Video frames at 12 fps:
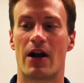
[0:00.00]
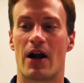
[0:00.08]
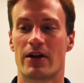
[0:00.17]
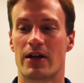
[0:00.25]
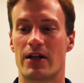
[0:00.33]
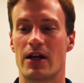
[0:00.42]

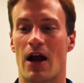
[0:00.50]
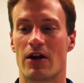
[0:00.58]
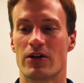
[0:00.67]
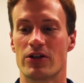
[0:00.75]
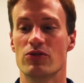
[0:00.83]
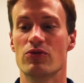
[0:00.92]
our,
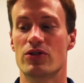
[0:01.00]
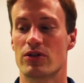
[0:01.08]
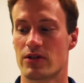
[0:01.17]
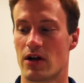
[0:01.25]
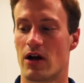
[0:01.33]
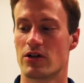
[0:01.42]
our
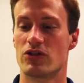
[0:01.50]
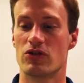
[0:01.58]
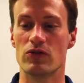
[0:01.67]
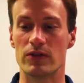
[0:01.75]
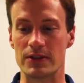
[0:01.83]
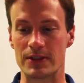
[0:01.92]
users, our, our
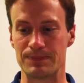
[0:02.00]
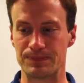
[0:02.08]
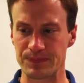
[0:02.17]
students.